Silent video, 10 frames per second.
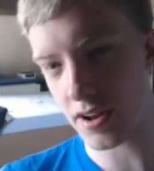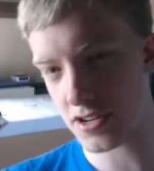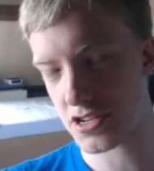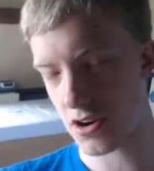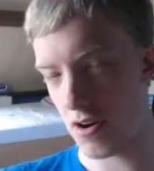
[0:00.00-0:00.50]
I
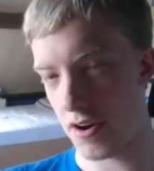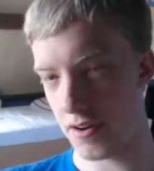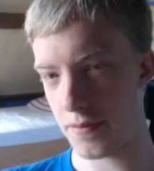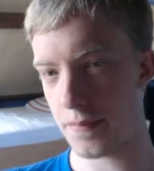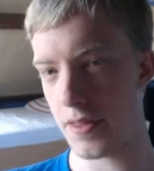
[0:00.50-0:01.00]

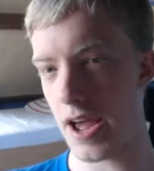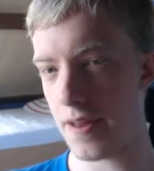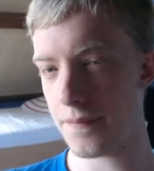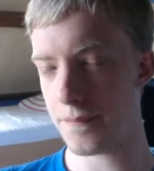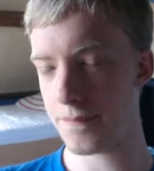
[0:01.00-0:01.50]
started
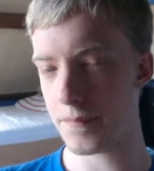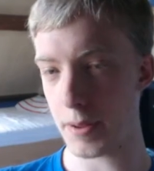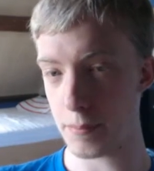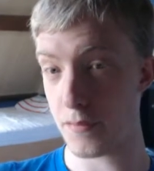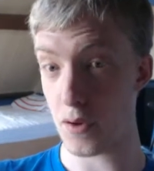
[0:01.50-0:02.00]
that,
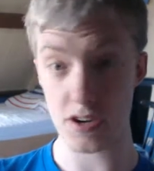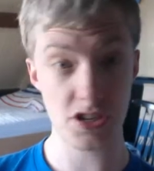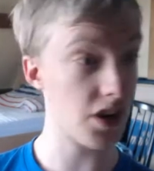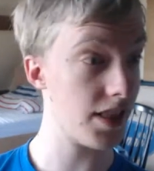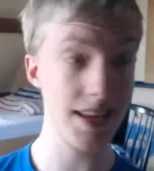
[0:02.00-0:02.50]
like before I
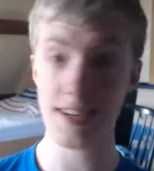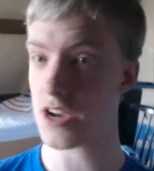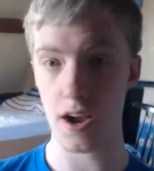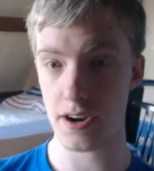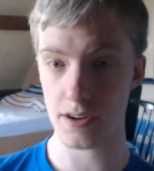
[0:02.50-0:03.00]
started the
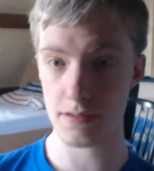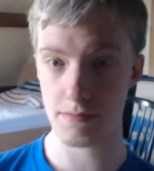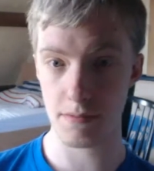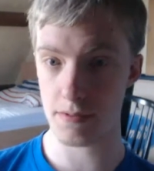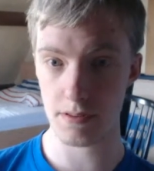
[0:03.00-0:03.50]
entire
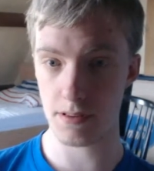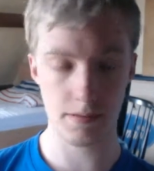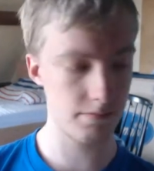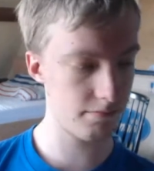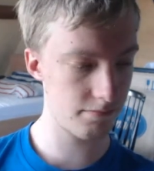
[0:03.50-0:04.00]

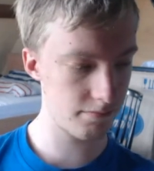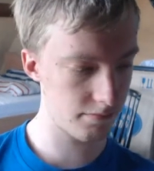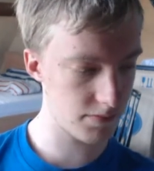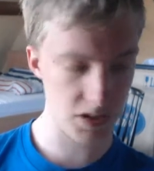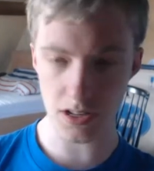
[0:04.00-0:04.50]

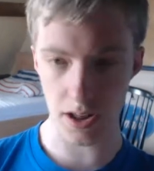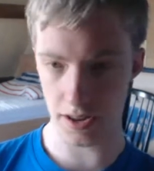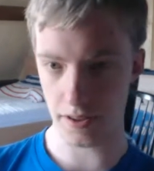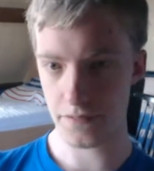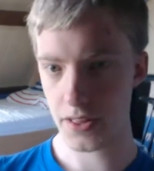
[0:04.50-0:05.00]

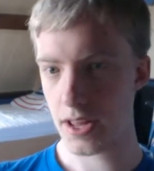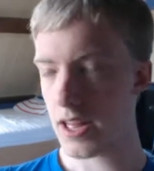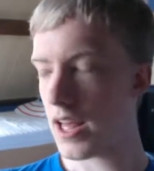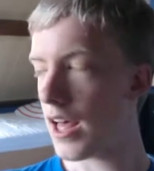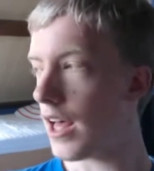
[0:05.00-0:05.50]
study,
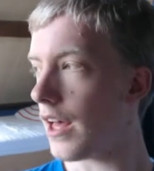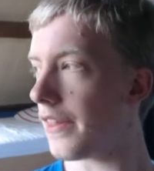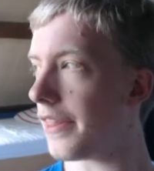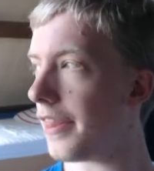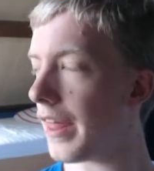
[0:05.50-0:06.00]

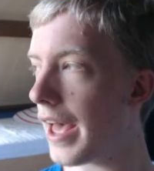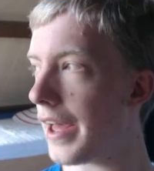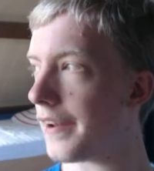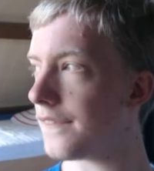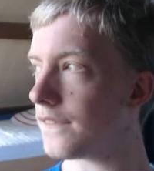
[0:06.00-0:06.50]

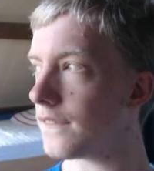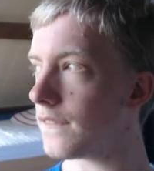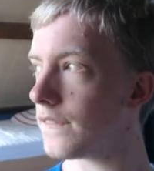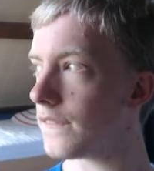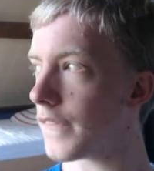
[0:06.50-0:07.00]
that
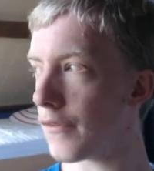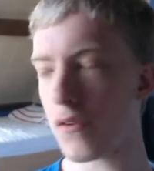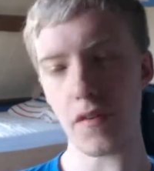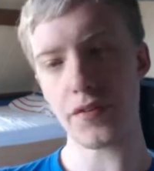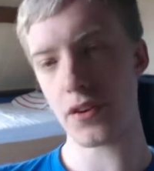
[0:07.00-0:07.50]
the
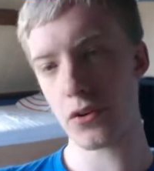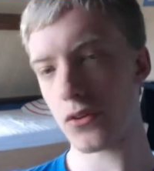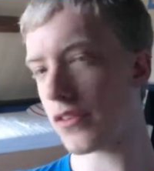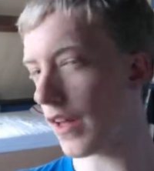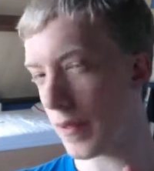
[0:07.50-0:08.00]
4 5 6 year
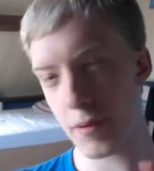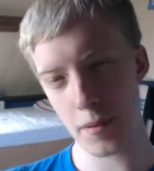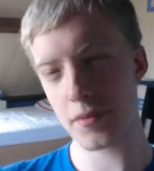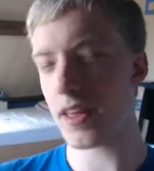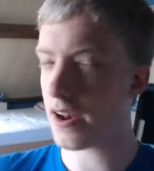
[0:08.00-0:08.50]
olds I'd be
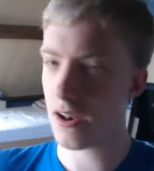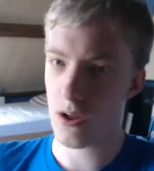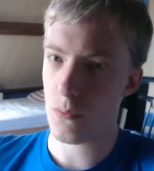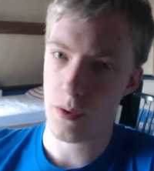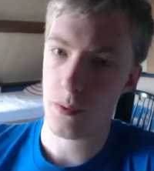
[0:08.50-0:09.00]
able to get
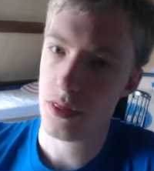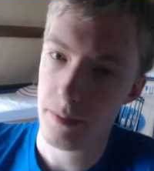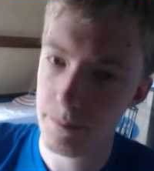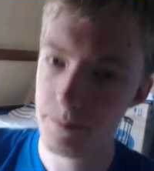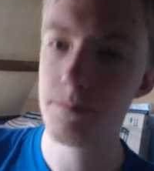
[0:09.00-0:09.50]
along well
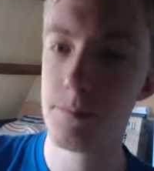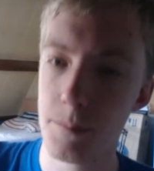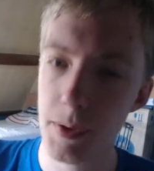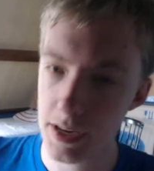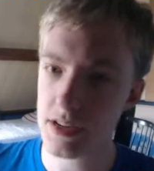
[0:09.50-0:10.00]
with them
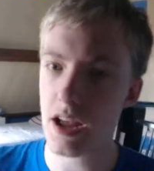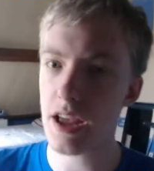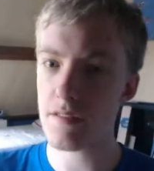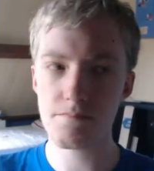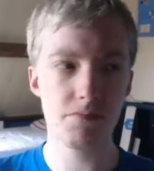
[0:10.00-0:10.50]
because I
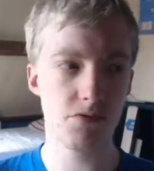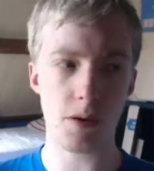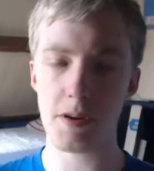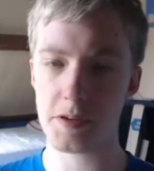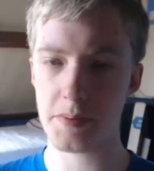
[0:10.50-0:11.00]
have
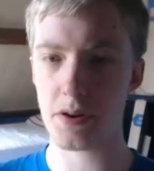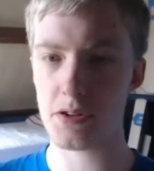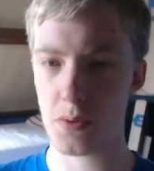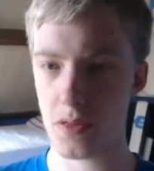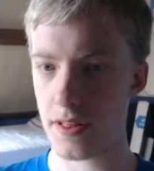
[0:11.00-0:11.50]
some
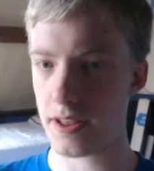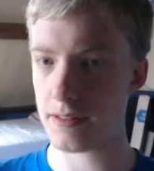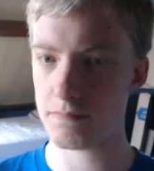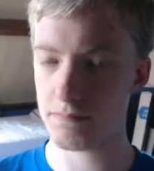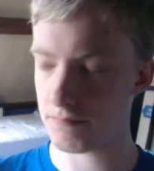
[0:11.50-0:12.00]
experience with like
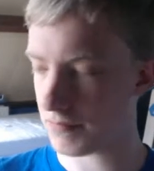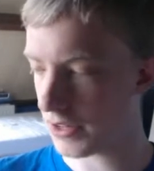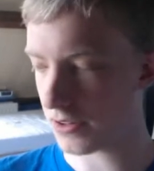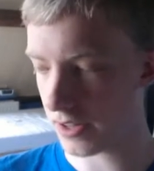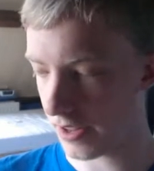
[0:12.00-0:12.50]

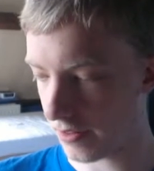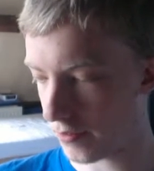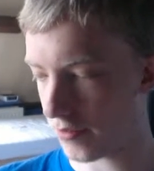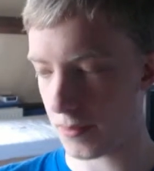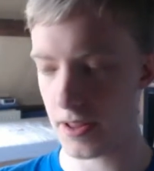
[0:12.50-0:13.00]
little
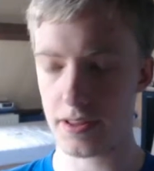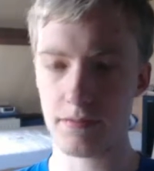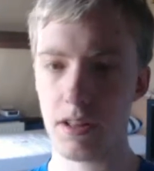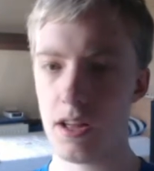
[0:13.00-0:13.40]
kids from like